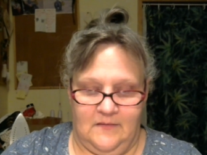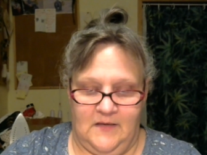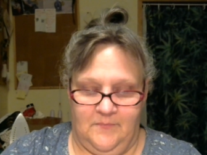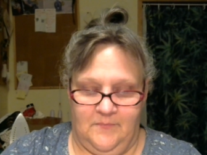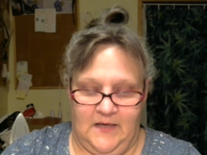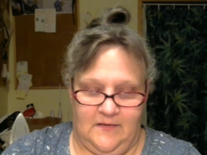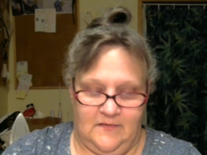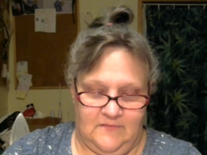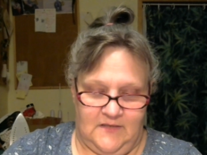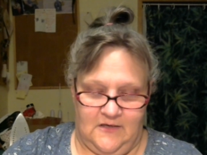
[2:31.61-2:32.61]
it might,
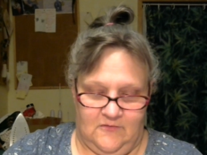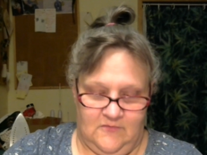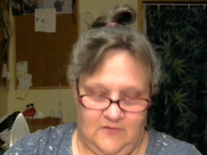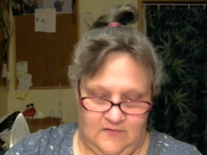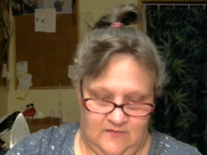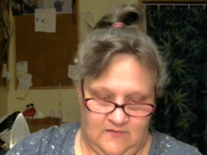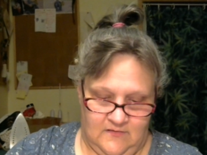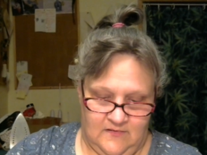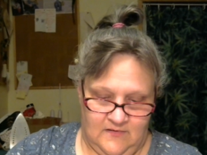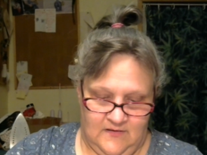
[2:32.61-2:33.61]
you know,
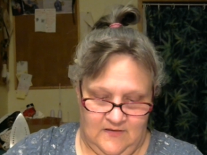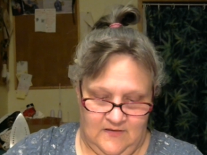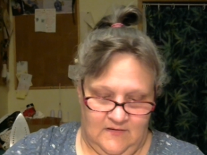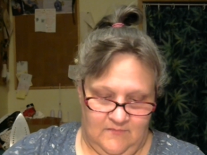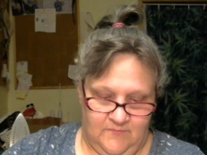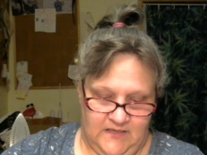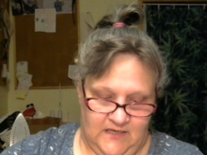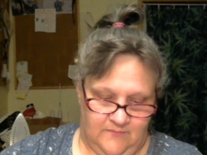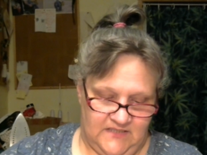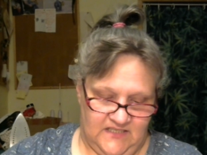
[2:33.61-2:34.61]

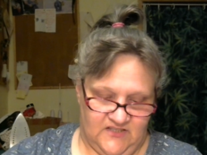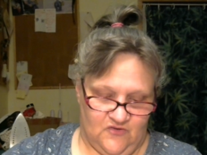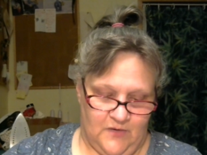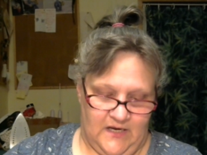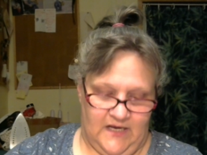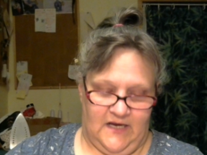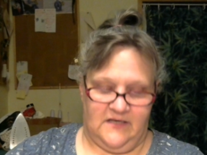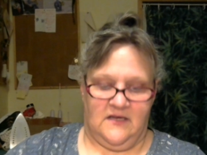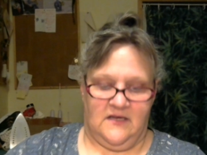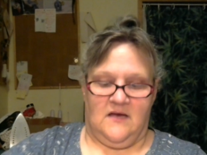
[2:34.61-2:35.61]
become disarrayed.
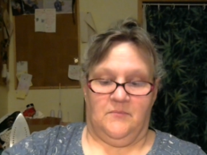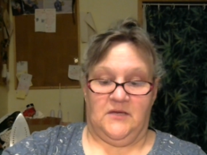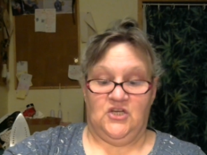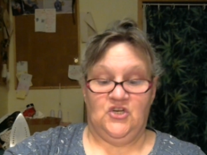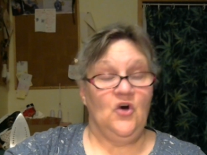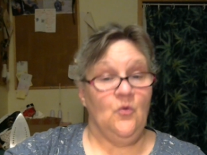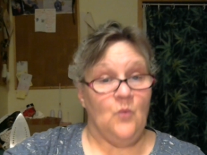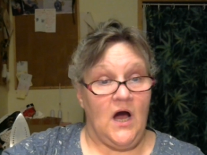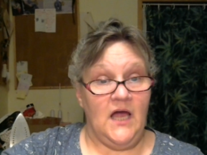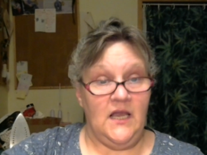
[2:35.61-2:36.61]
But you know
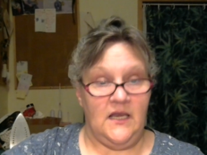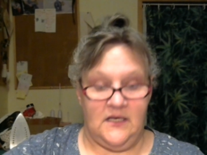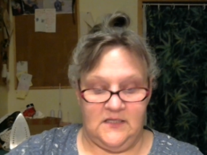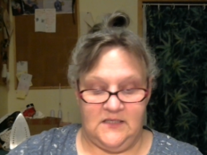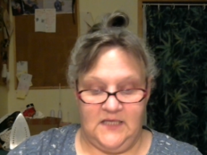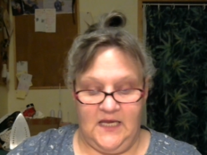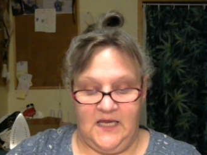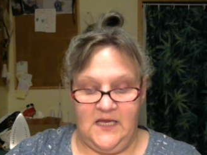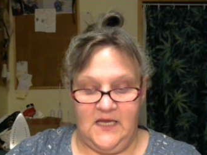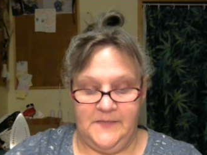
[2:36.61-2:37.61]
what?
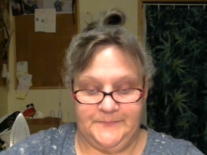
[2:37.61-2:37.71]
They,